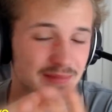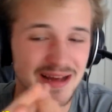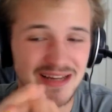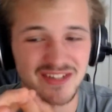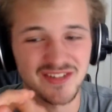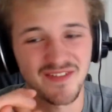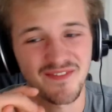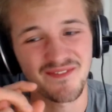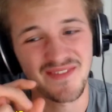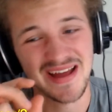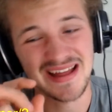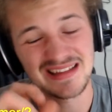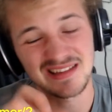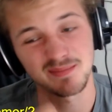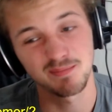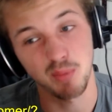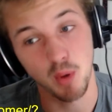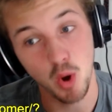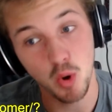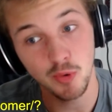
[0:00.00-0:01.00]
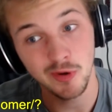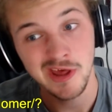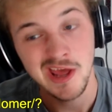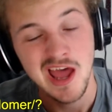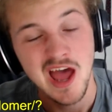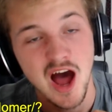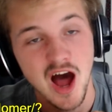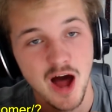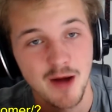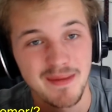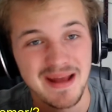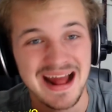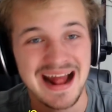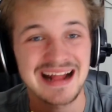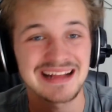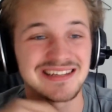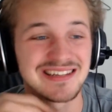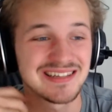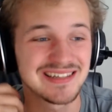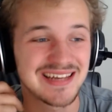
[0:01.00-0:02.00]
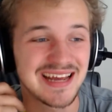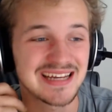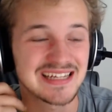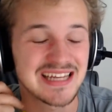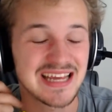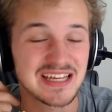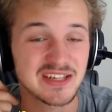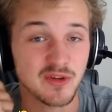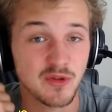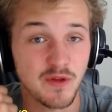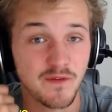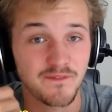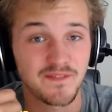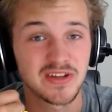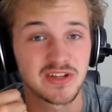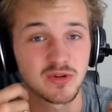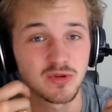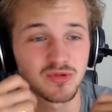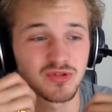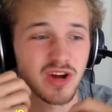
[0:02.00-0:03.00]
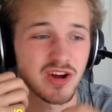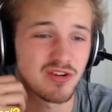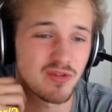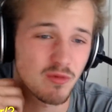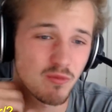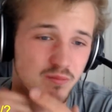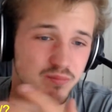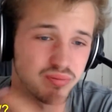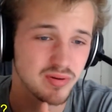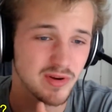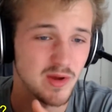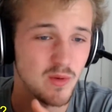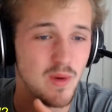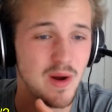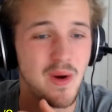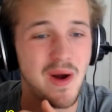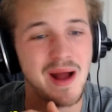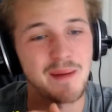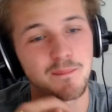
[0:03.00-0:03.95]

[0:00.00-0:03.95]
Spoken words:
max defense, bold, it actually takes hits on the physical side pretty well,